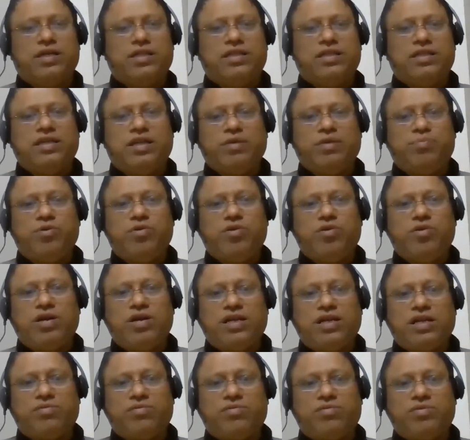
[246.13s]
The repo
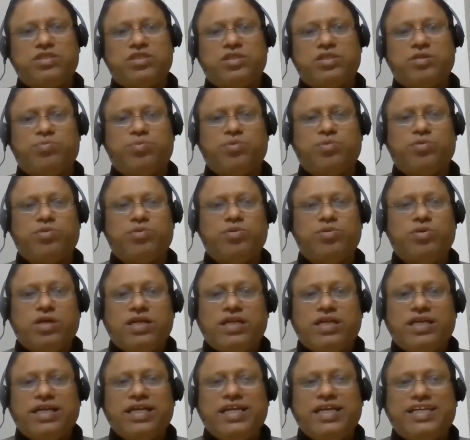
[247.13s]
and reverse repo,
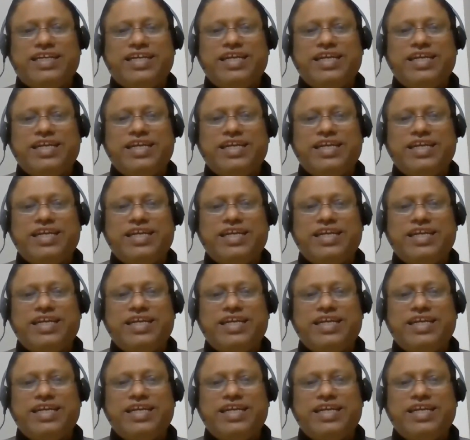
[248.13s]
it